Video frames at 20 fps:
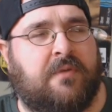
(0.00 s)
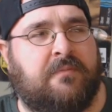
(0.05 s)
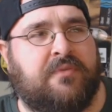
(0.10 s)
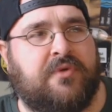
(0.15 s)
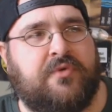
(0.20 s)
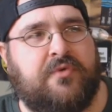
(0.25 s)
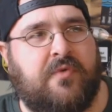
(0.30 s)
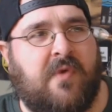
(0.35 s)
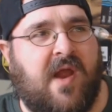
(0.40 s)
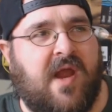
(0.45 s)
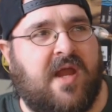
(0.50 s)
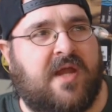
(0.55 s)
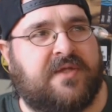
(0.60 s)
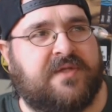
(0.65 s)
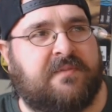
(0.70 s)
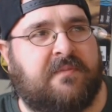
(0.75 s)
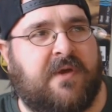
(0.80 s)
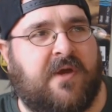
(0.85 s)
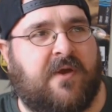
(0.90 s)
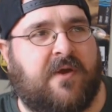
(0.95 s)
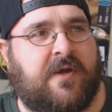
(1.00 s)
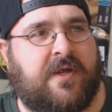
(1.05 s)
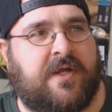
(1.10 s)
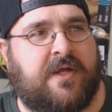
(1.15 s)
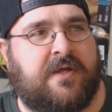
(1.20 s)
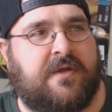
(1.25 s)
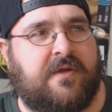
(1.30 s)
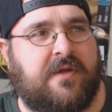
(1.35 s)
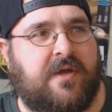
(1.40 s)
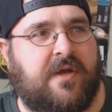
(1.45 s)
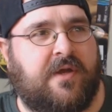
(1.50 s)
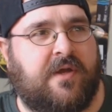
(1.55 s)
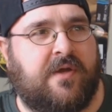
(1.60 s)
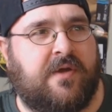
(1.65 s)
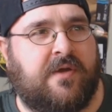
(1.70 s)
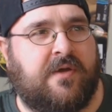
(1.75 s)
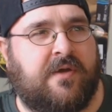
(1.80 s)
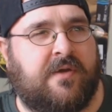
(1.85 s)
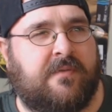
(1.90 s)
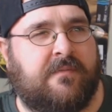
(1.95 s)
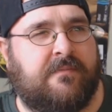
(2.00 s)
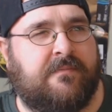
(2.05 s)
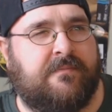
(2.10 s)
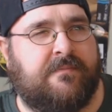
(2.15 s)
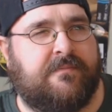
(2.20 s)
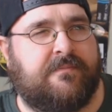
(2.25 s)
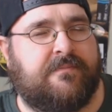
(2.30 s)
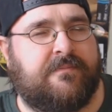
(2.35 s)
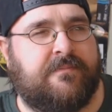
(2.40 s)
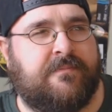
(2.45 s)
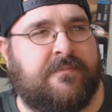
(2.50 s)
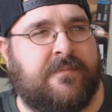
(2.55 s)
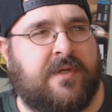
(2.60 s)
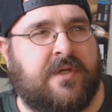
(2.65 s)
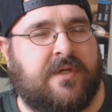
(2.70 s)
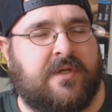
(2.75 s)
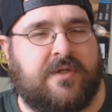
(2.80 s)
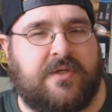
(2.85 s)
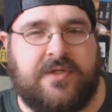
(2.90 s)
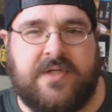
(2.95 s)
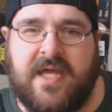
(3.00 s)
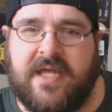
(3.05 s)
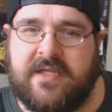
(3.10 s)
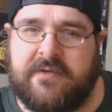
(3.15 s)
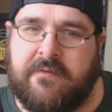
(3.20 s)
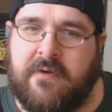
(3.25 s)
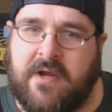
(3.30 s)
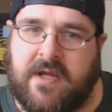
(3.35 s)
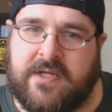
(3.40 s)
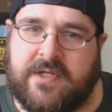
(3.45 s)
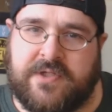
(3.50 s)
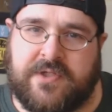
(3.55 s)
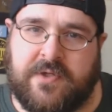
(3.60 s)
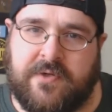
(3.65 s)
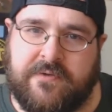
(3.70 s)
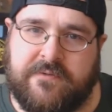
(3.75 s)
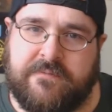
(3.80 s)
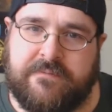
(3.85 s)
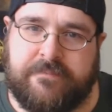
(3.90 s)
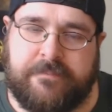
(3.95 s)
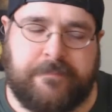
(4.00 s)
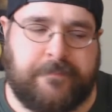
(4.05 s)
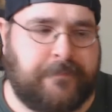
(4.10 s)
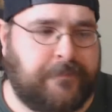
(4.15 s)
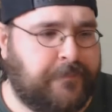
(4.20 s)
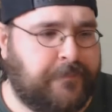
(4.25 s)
raspberry Jolly Rancher.